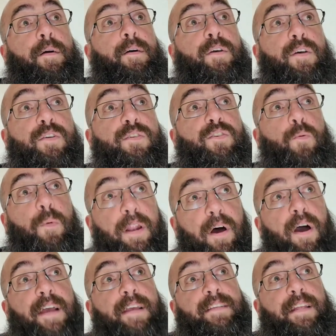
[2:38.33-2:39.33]
So when
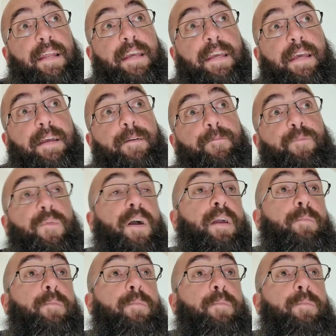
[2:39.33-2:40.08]
I isolate it, I